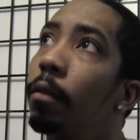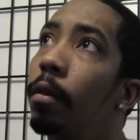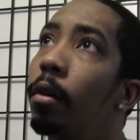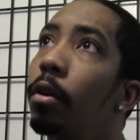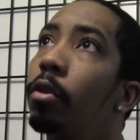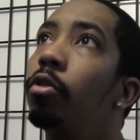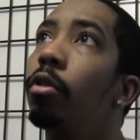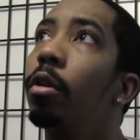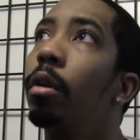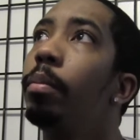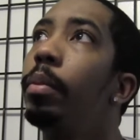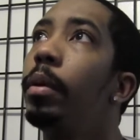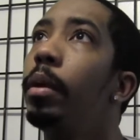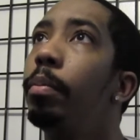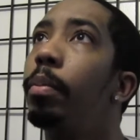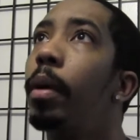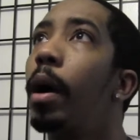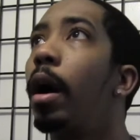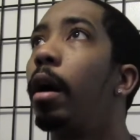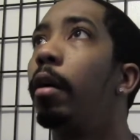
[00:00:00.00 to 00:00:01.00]
Voltron
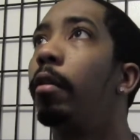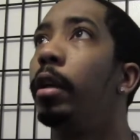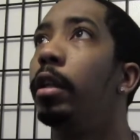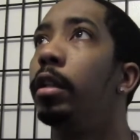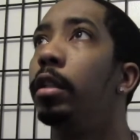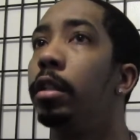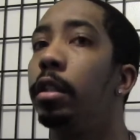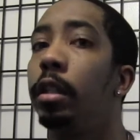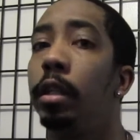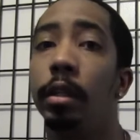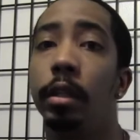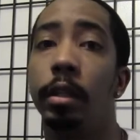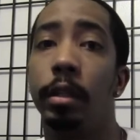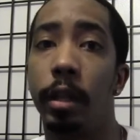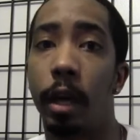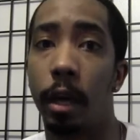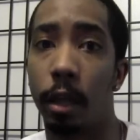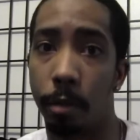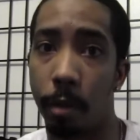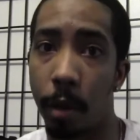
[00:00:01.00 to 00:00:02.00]
beat Power Rangers in the
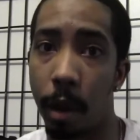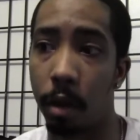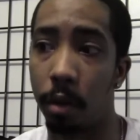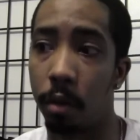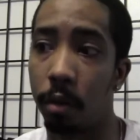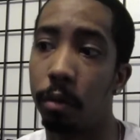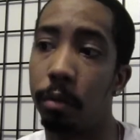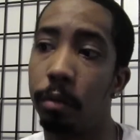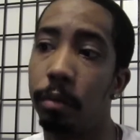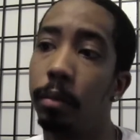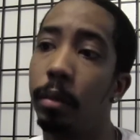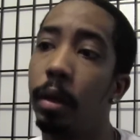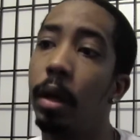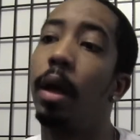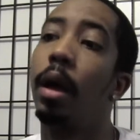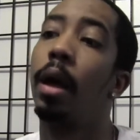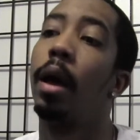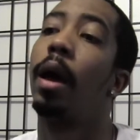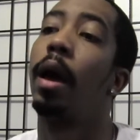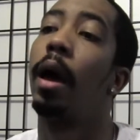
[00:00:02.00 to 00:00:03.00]
death battle.
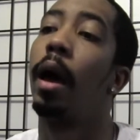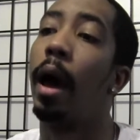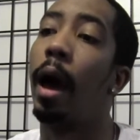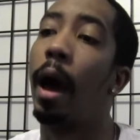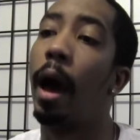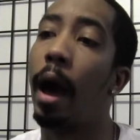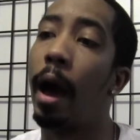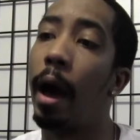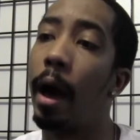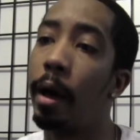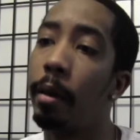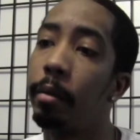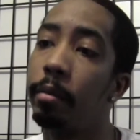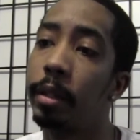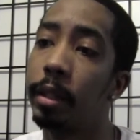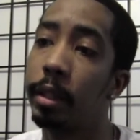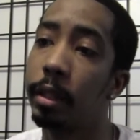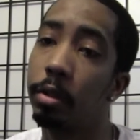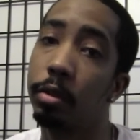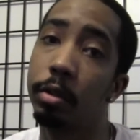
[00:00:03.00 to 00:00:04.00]
I'm
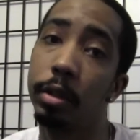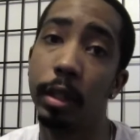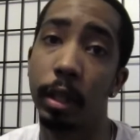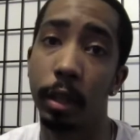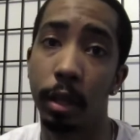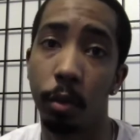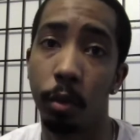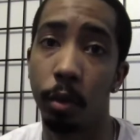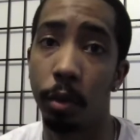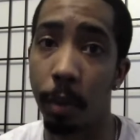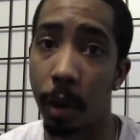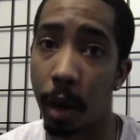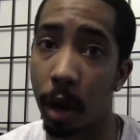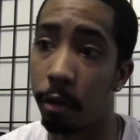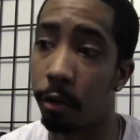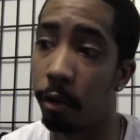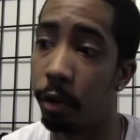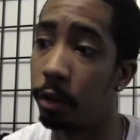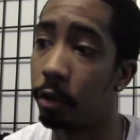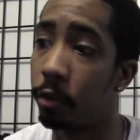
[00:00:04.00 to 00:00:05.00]
still sticking with
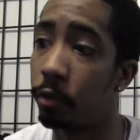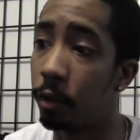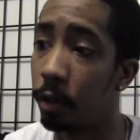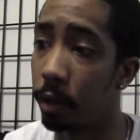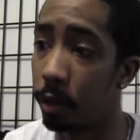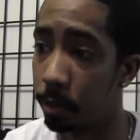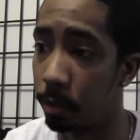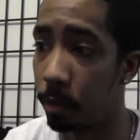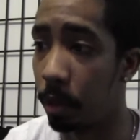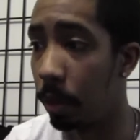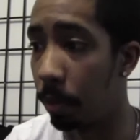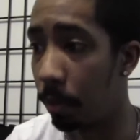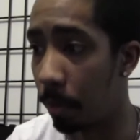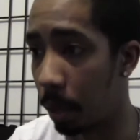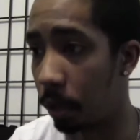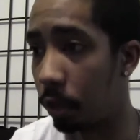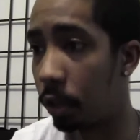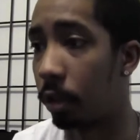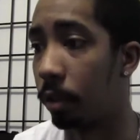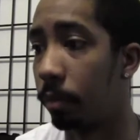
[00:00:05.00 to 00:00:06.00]
Power Rangers for this minute
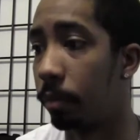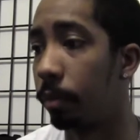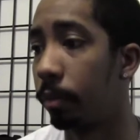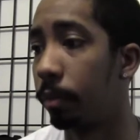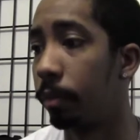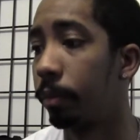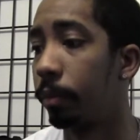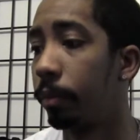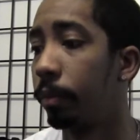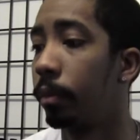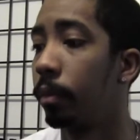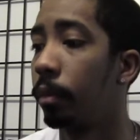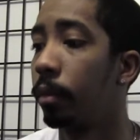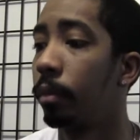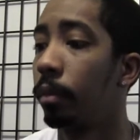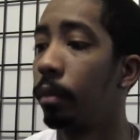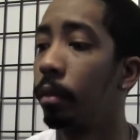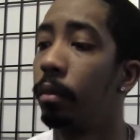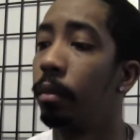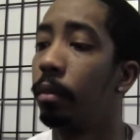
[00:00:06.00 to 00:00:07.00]
matchup
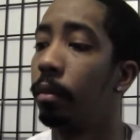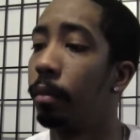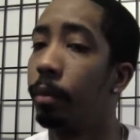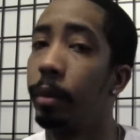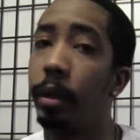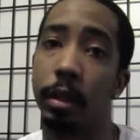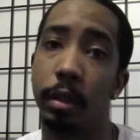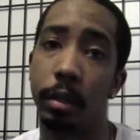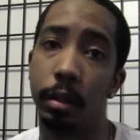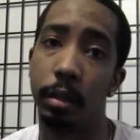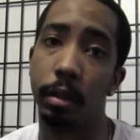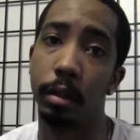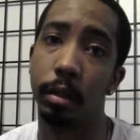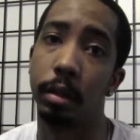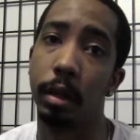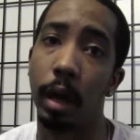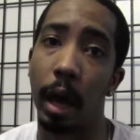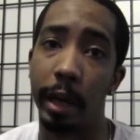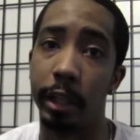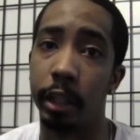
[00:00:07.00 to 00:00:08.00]
because
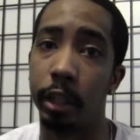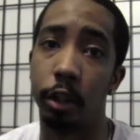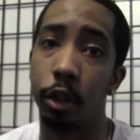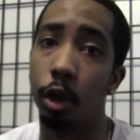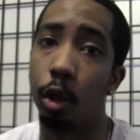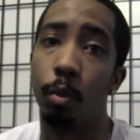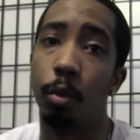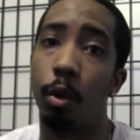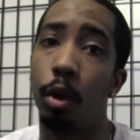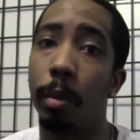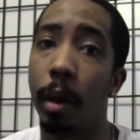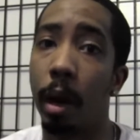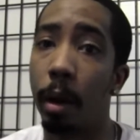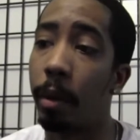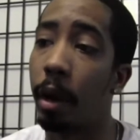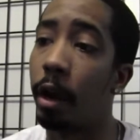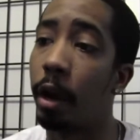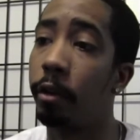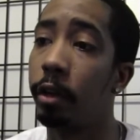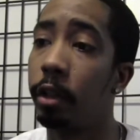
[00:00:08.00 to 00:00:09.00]
I just know more about
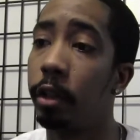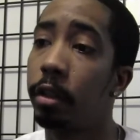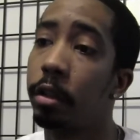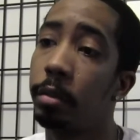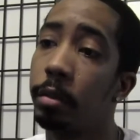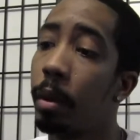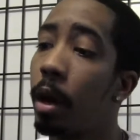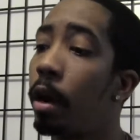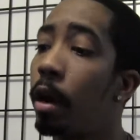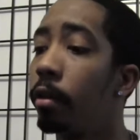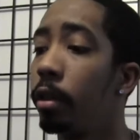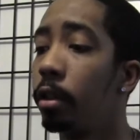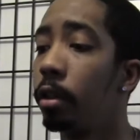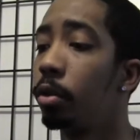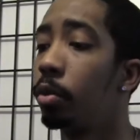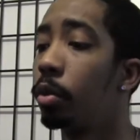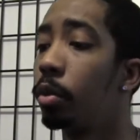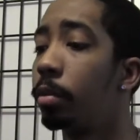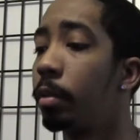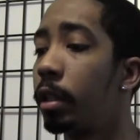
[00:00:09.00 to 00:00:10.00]
Power Rangers, and Power
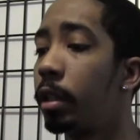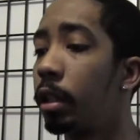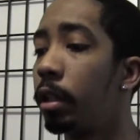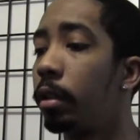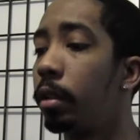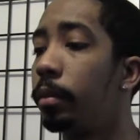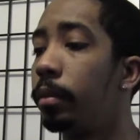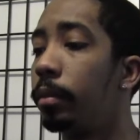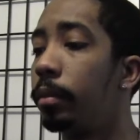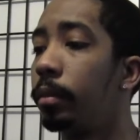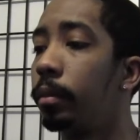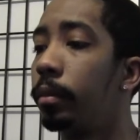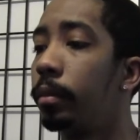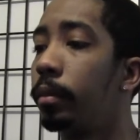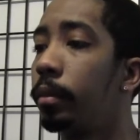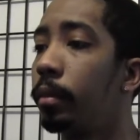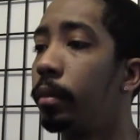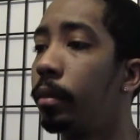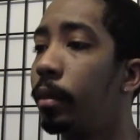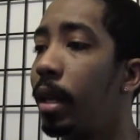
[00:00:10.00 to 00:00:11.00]
Rangers was my shit.
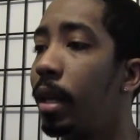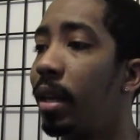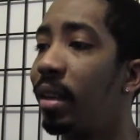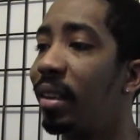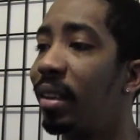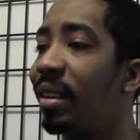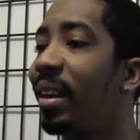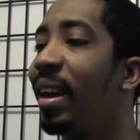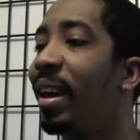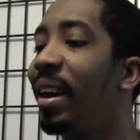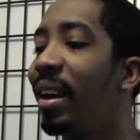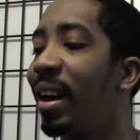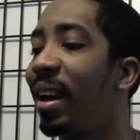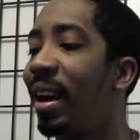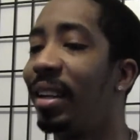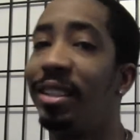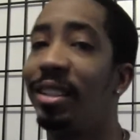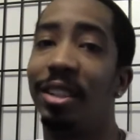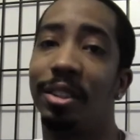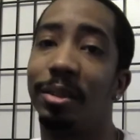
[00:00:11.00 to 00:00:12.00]

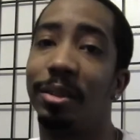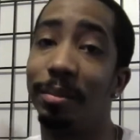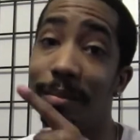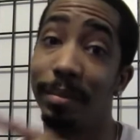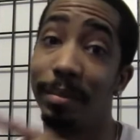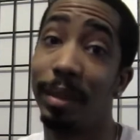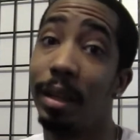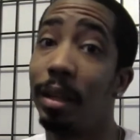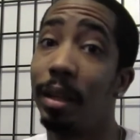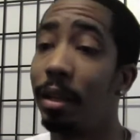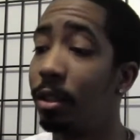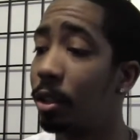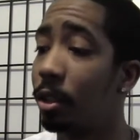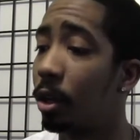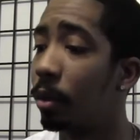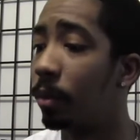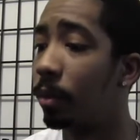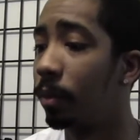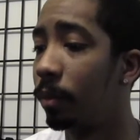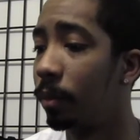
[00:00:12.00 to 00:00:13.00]
Alright, y'all. Let's
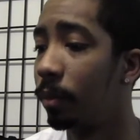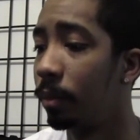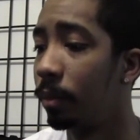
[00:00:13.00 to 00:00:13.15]
go.